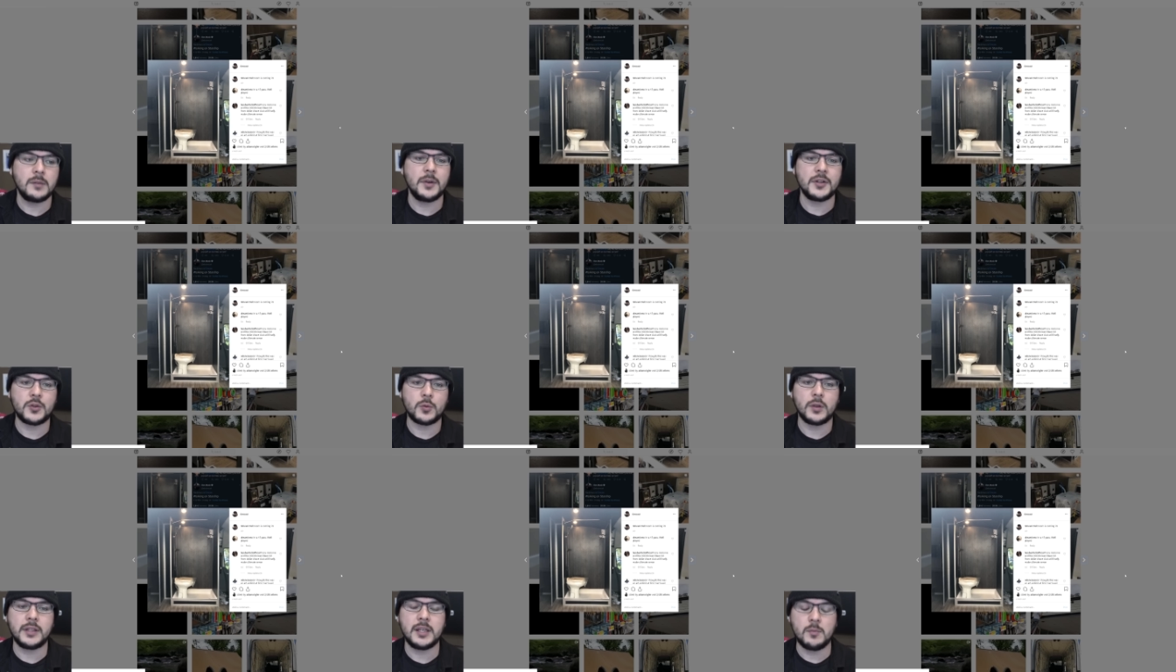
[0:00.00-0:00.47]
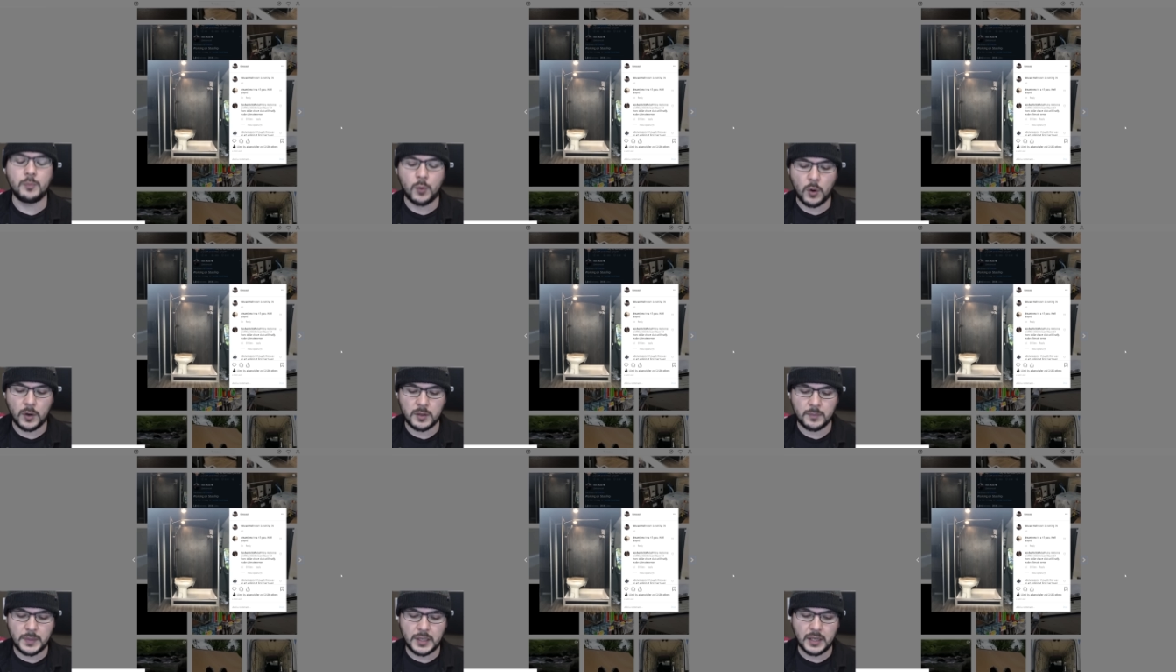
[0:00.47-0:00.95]
but it's really
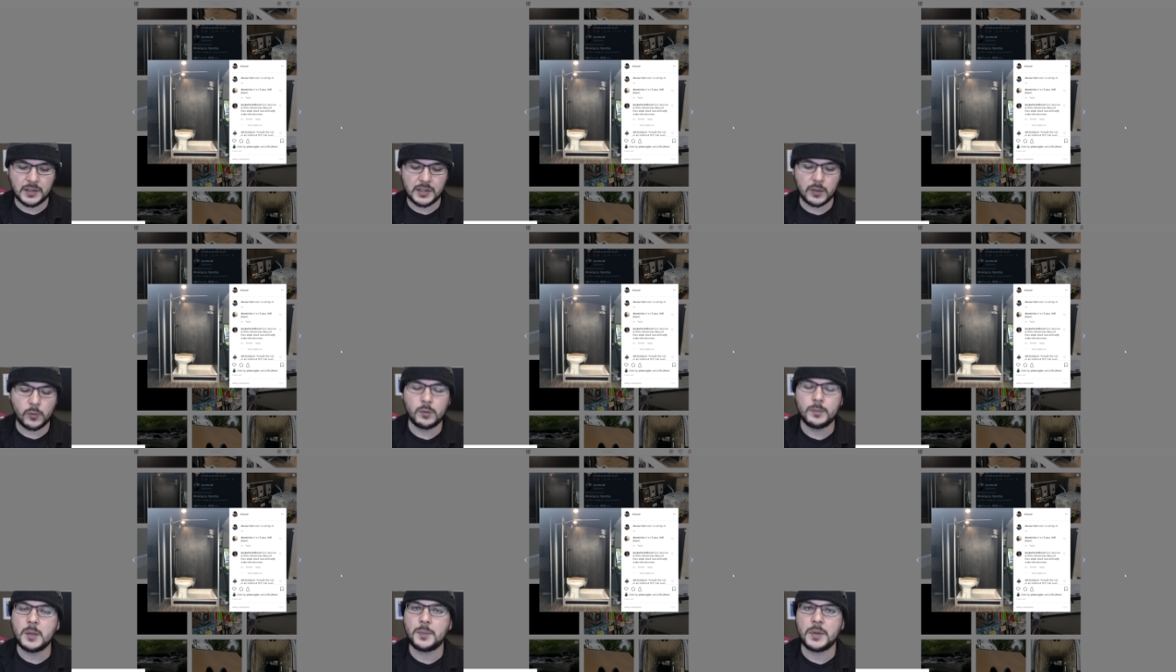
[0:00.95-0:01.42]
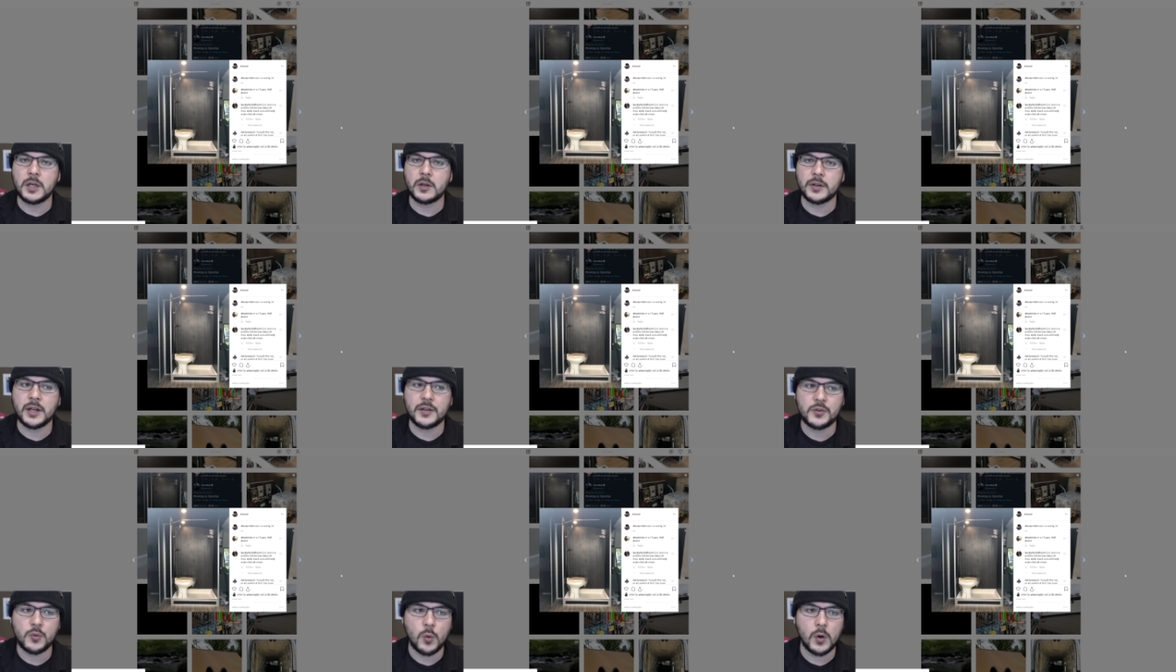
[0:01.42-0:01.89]
important because there will be
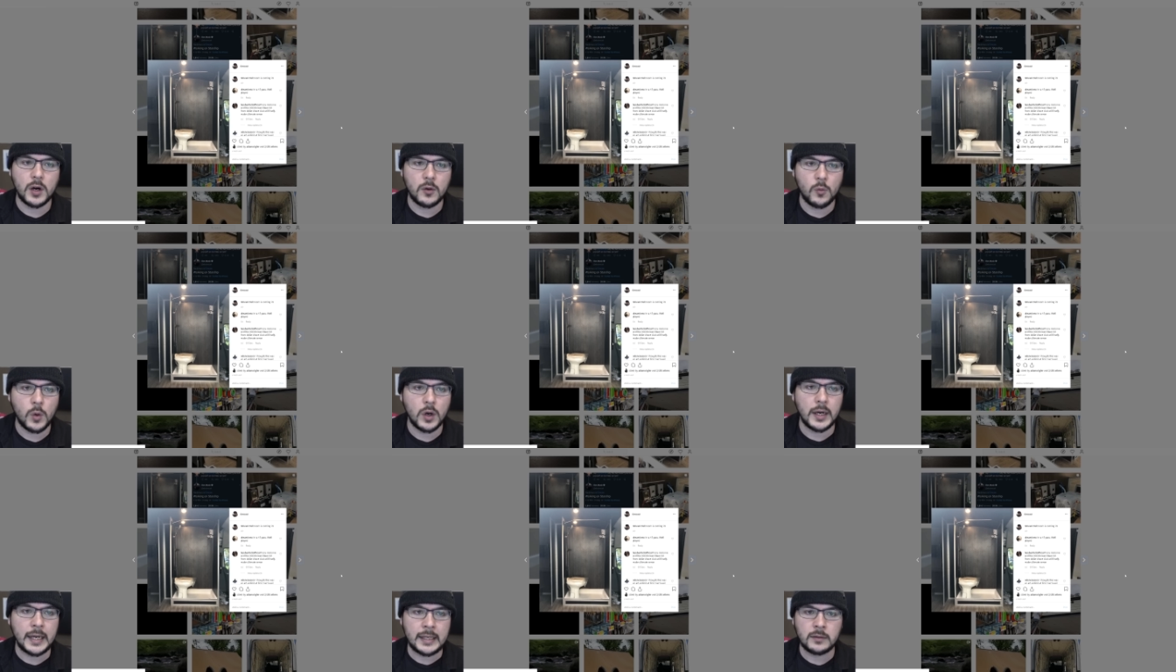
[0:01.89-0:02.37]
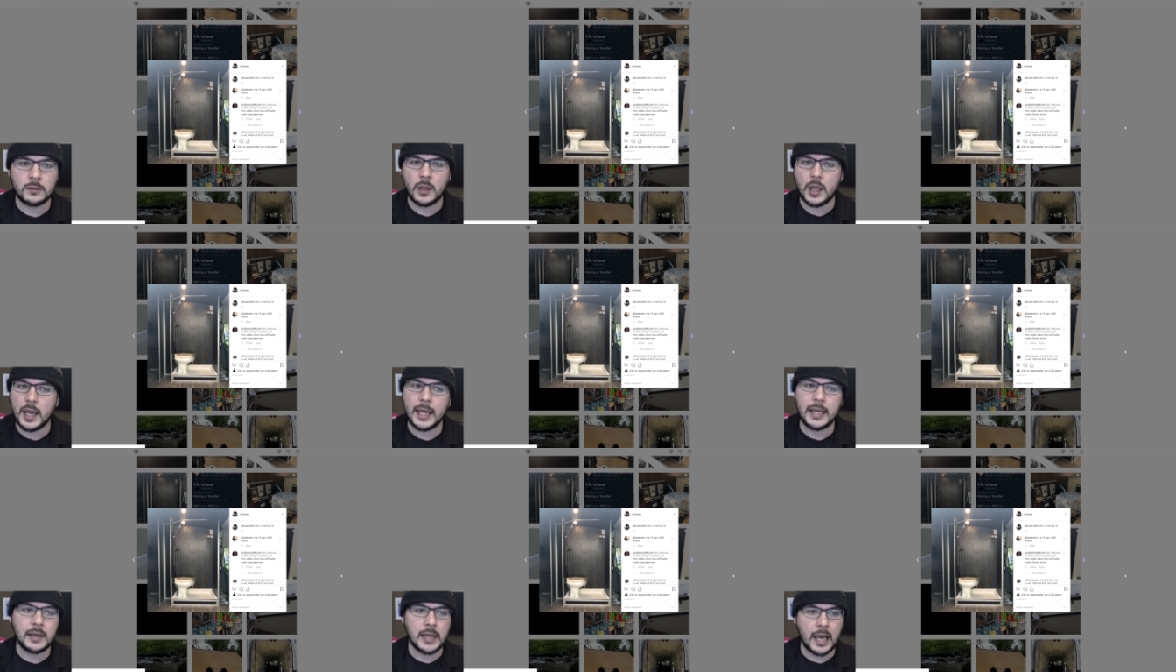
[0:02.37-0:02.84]
periods where we're in, like,